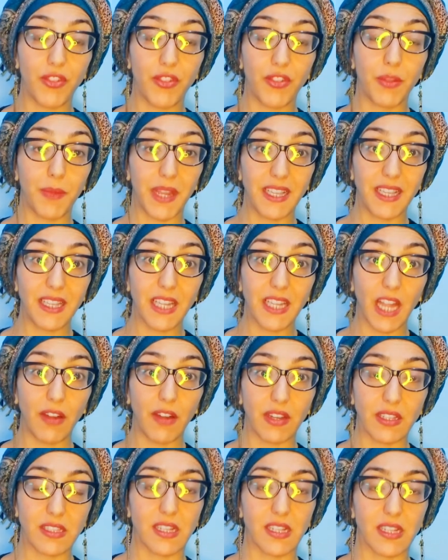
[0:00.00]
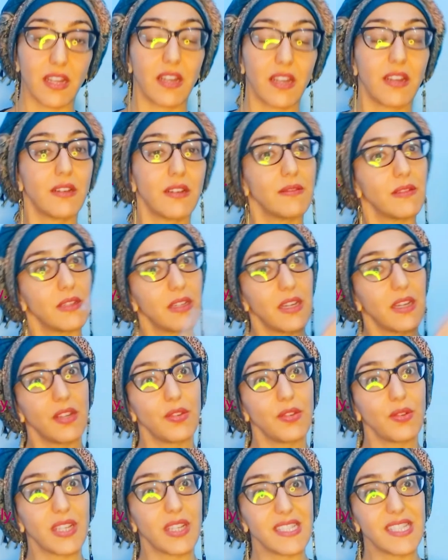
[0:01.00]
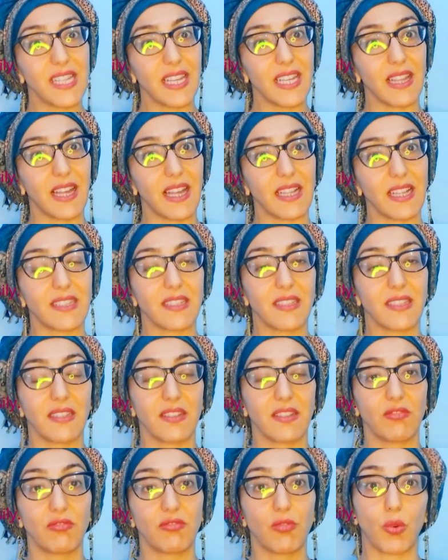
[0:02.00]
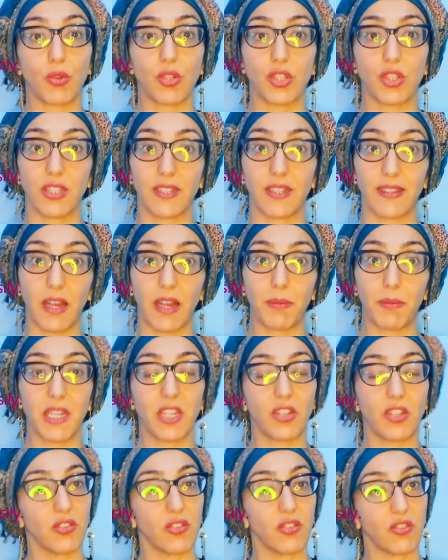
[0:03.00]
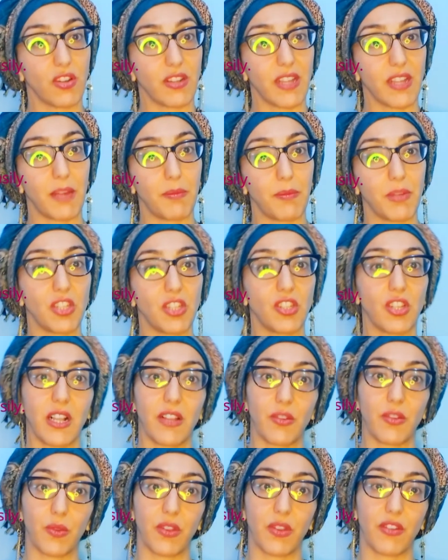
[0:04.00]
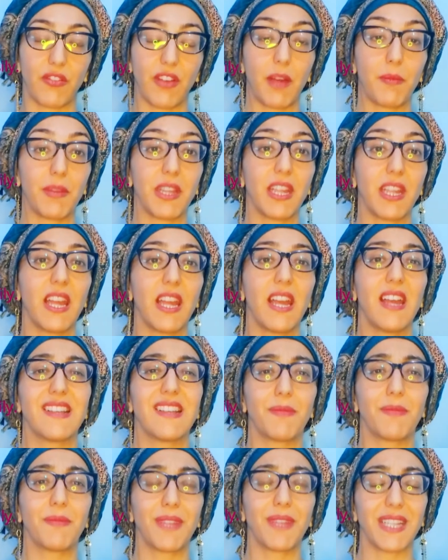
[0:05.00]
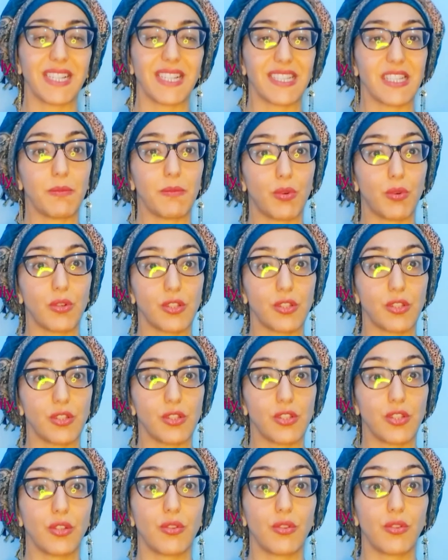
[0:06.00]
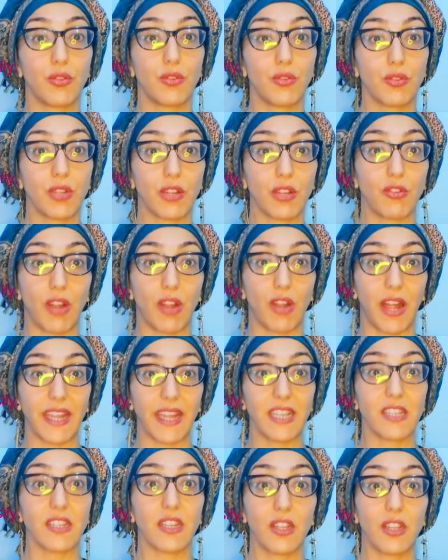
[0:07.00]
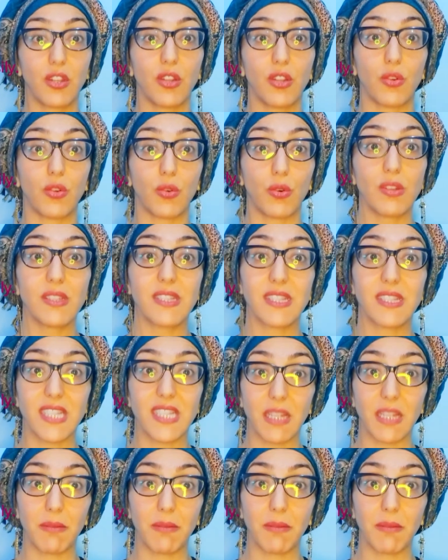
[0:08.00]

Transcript: of the main character. And you can say that. She's happy, she's not happy, she lives with her family. Something that's important to you, you can write in your